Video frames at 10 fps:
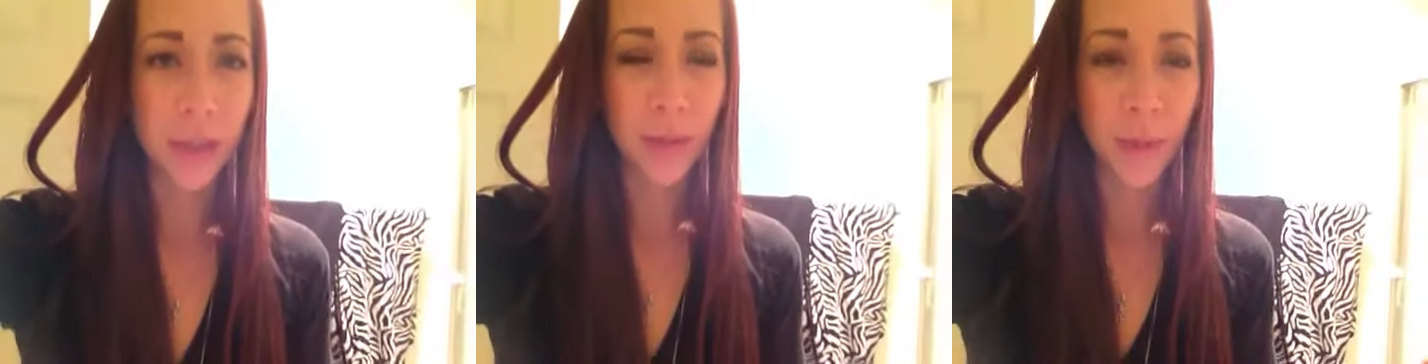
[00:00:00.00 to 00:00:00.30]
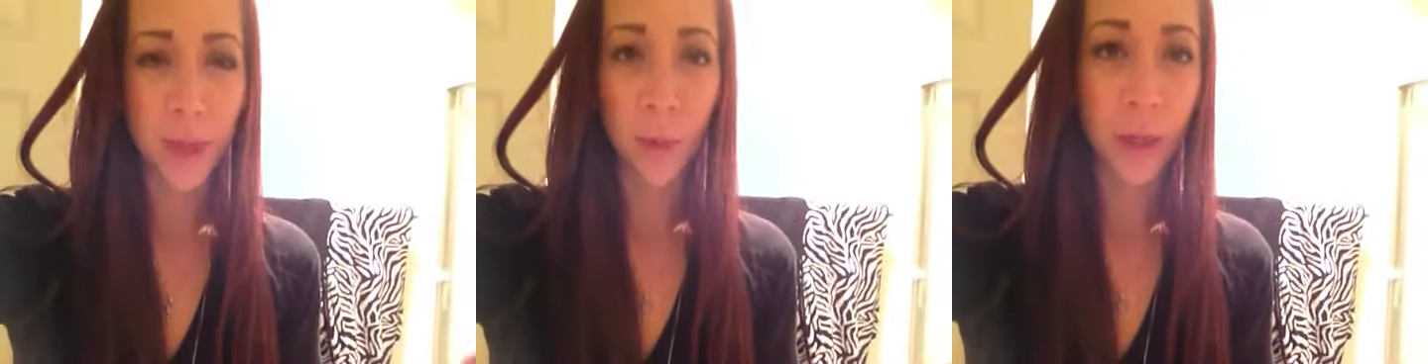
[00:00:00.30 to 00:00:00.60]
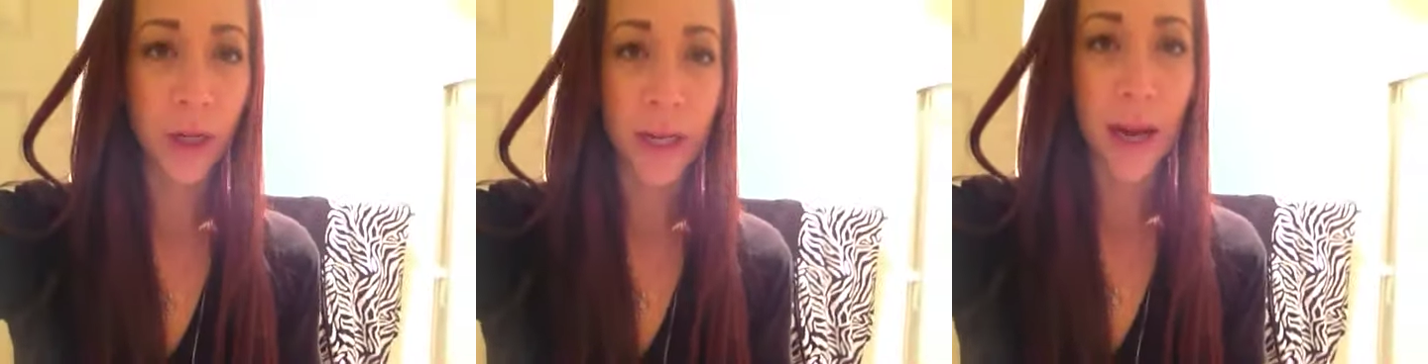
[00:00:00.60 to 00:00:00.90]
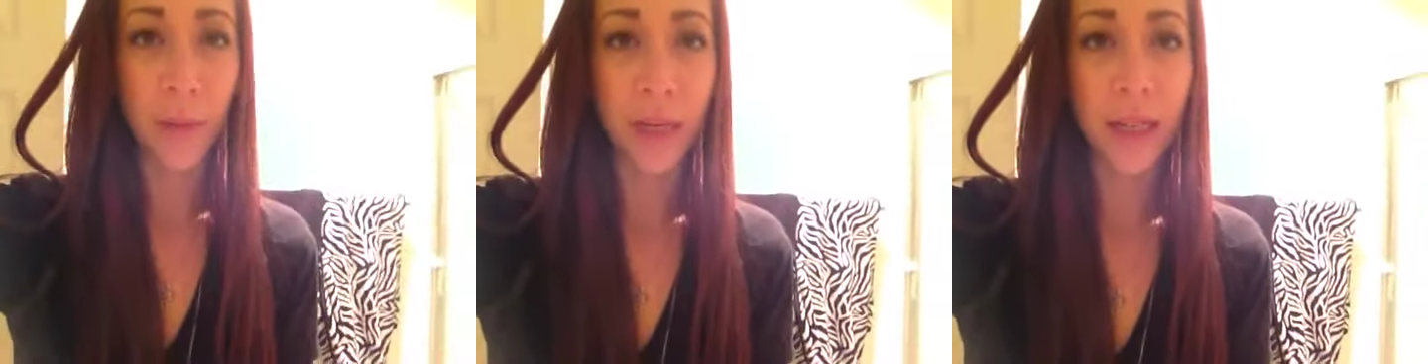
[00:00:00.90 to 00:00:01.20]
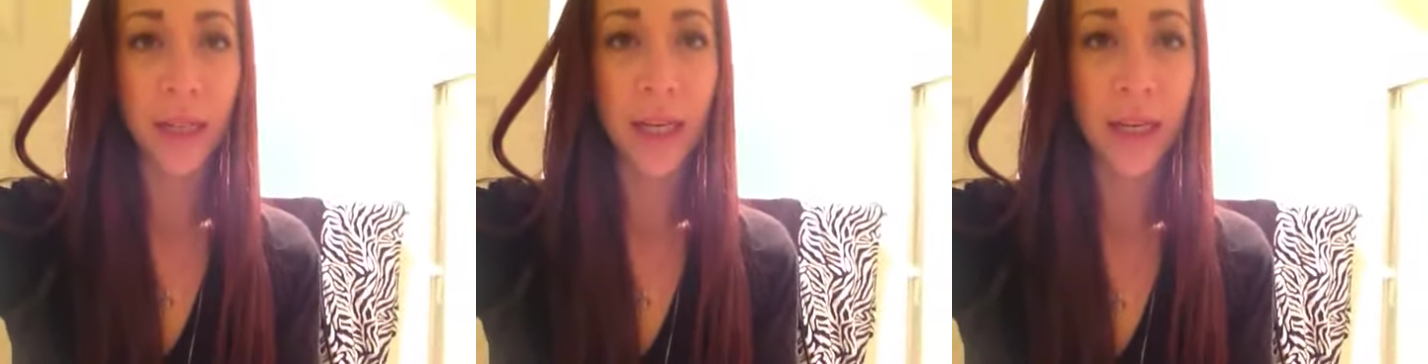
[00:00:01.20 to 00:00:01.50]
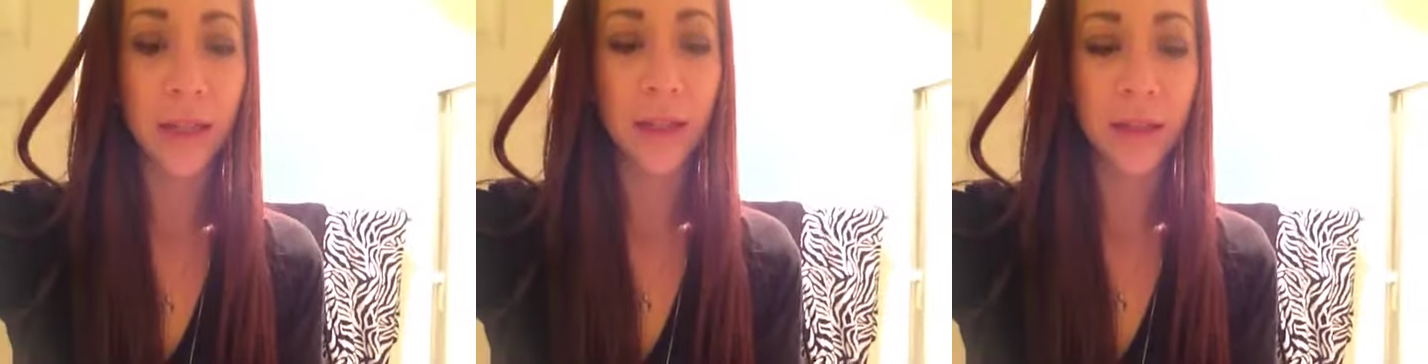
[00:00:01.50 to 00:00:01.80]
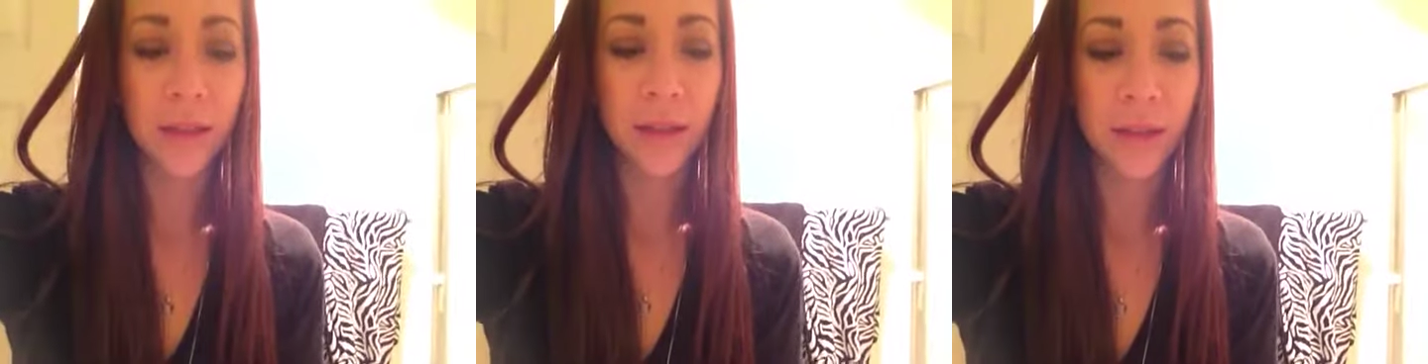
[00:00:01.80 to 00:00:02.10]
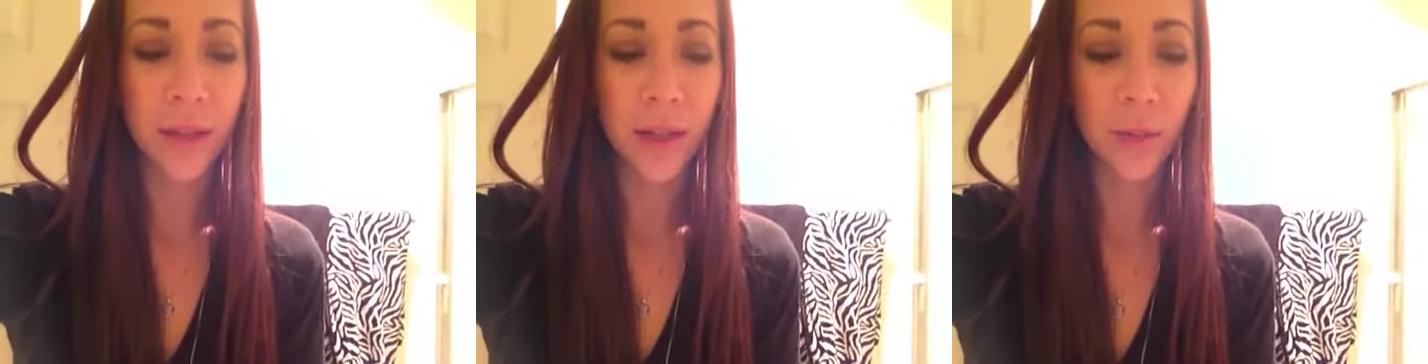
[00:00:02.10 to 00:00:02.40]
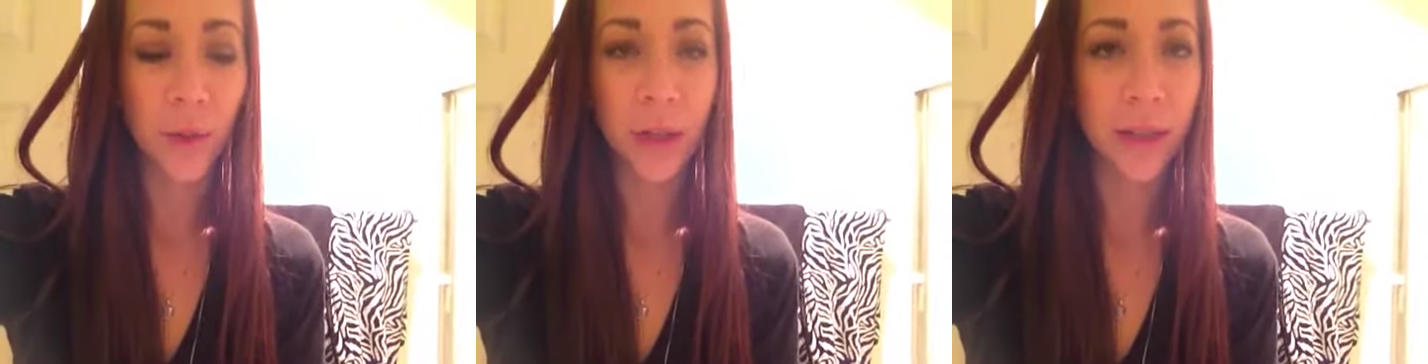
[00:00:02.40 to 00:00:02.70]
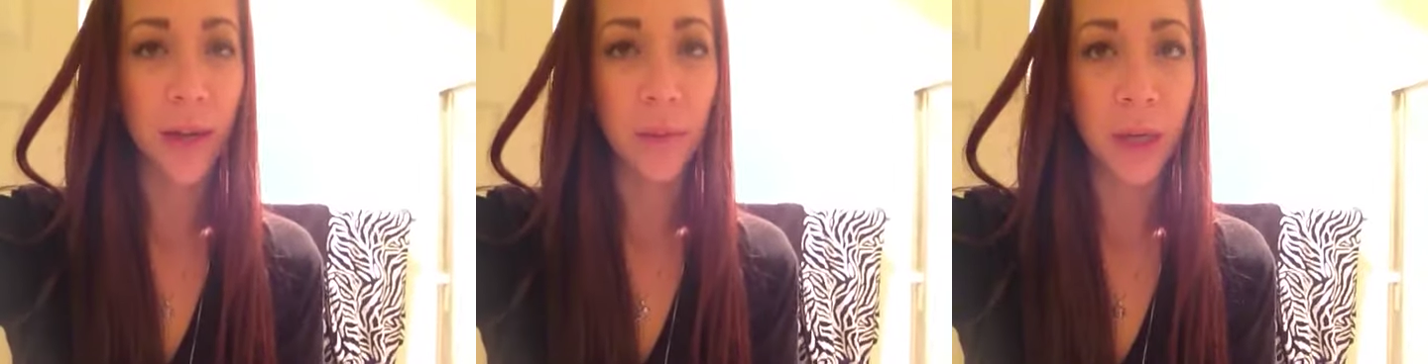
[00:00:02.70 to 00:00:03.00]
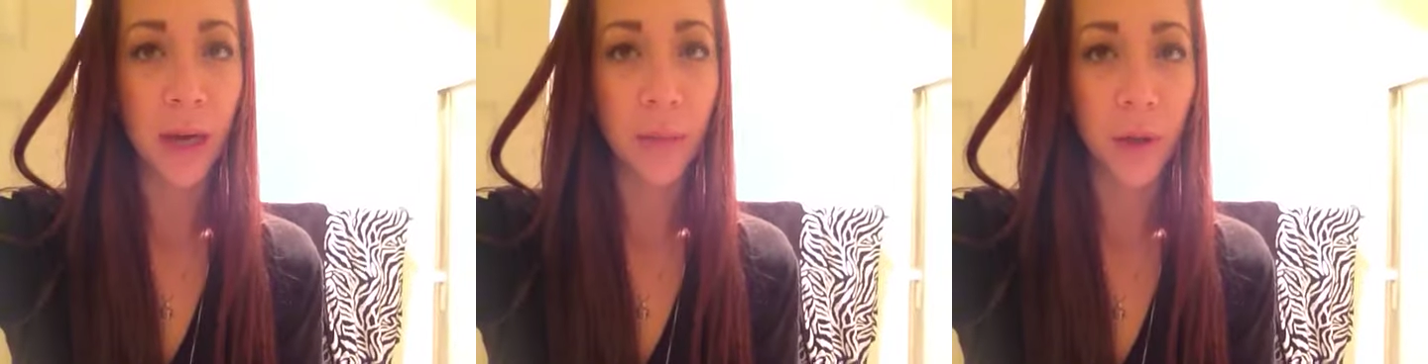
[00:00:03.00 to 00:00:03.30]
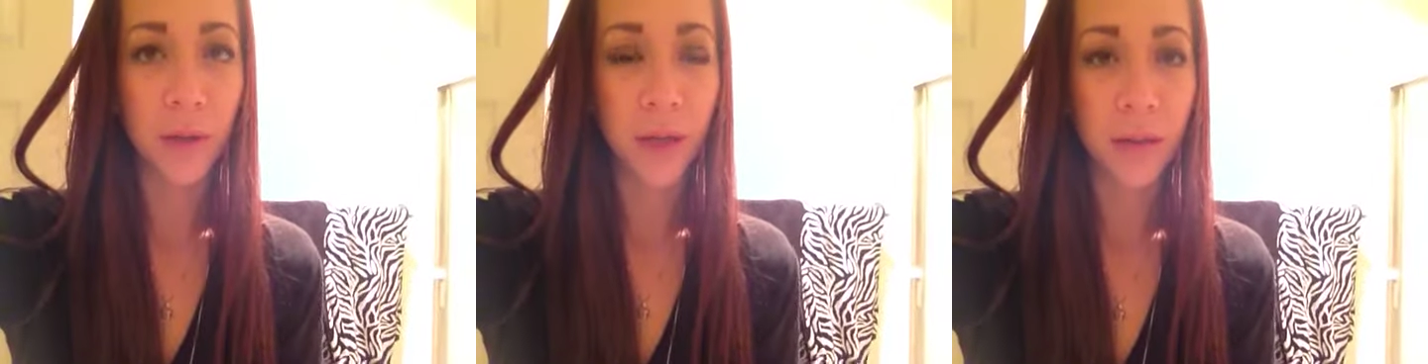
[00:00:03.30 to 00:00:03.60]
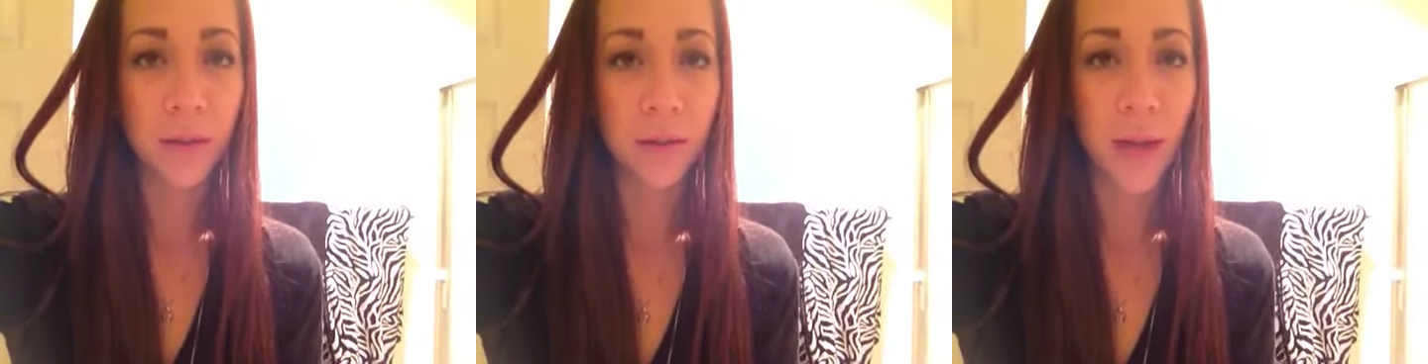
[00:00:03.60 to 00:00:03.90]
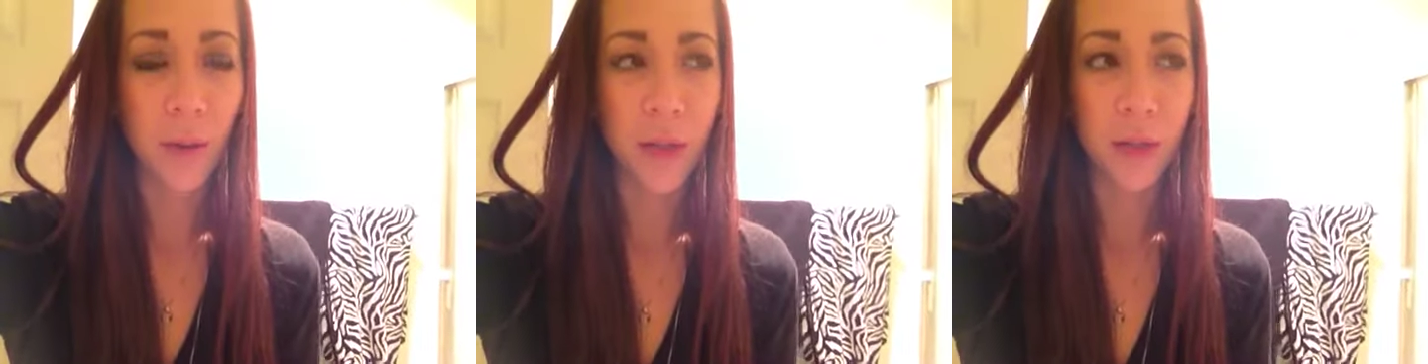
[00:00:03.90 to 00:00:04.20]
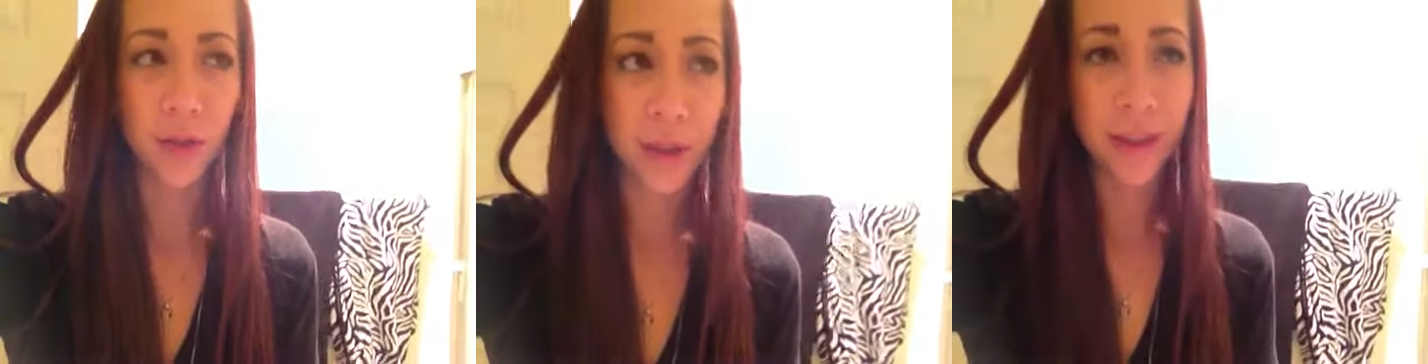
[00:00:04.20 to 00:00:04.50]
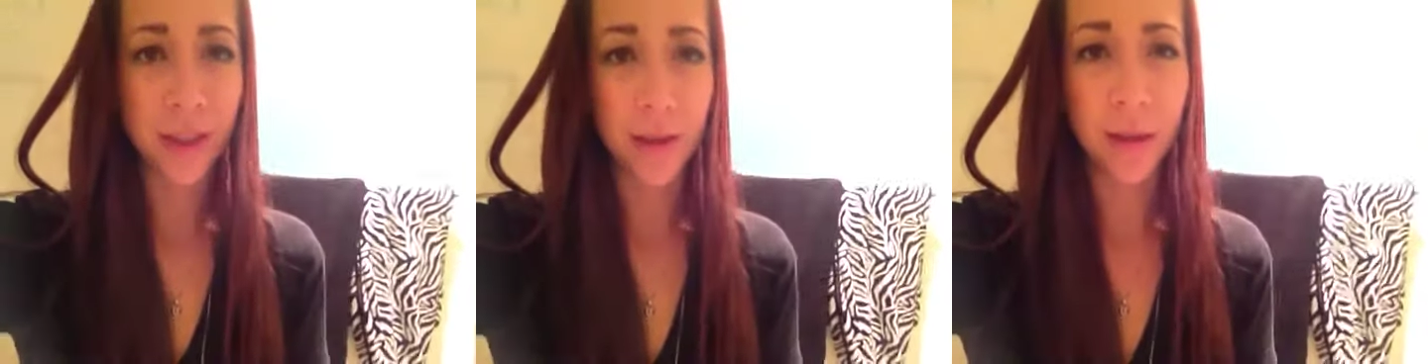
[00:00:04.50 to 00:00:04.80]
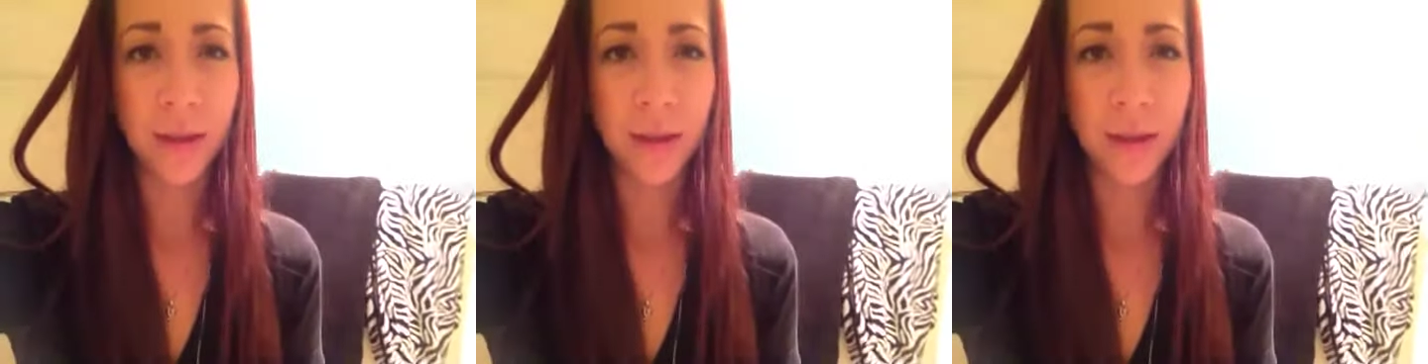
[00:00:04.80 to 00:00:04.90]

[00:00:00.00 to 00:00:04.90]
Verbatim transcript: Something weird happened and it wouldn't let me upload it how I usually do.